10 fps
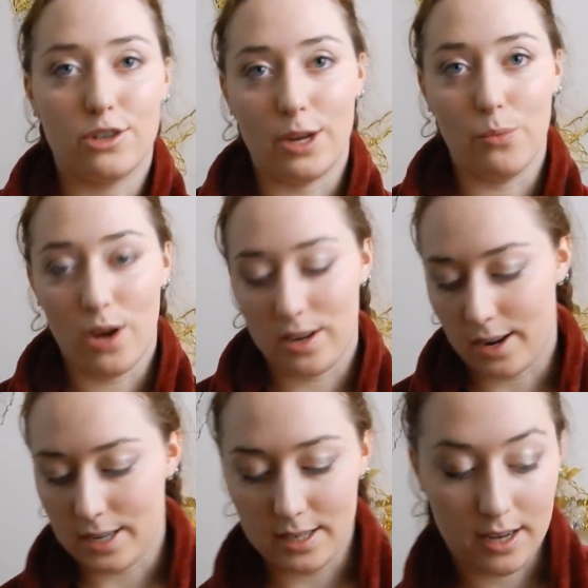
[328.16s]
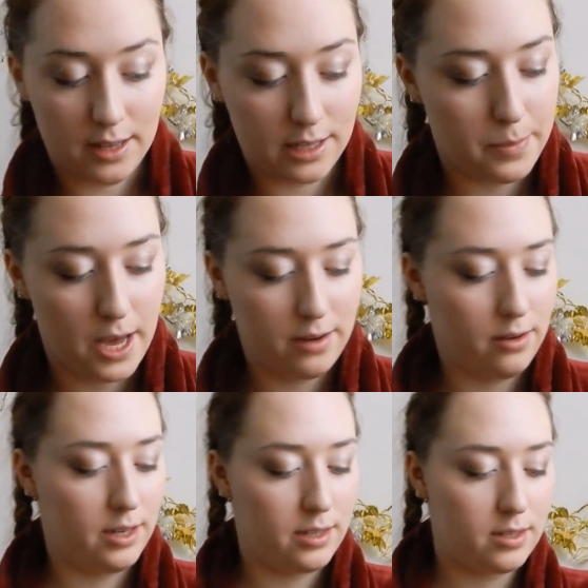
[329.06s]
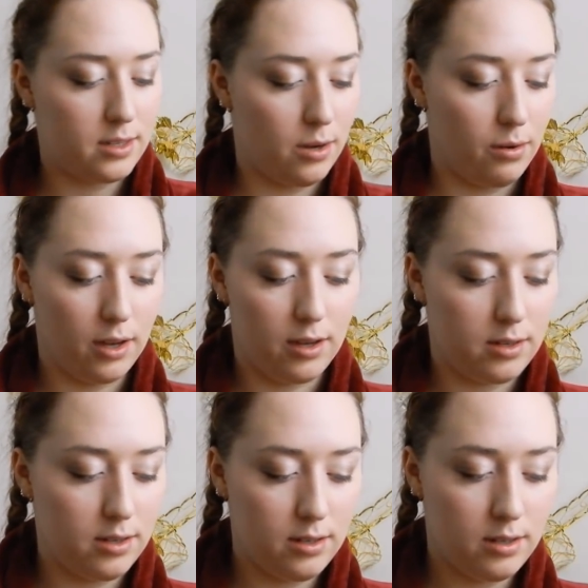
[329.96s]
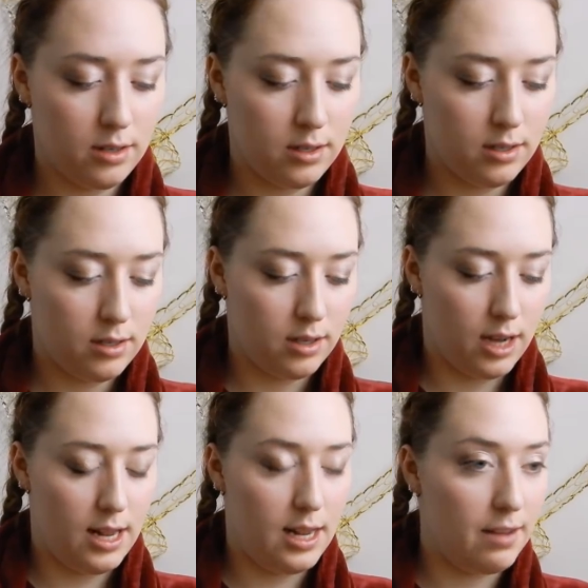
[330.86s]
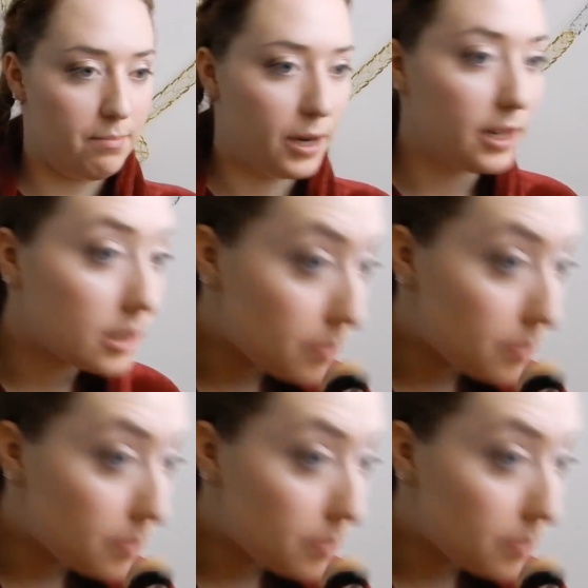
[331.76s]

literally $1.99 this powder, and it's so good. I live by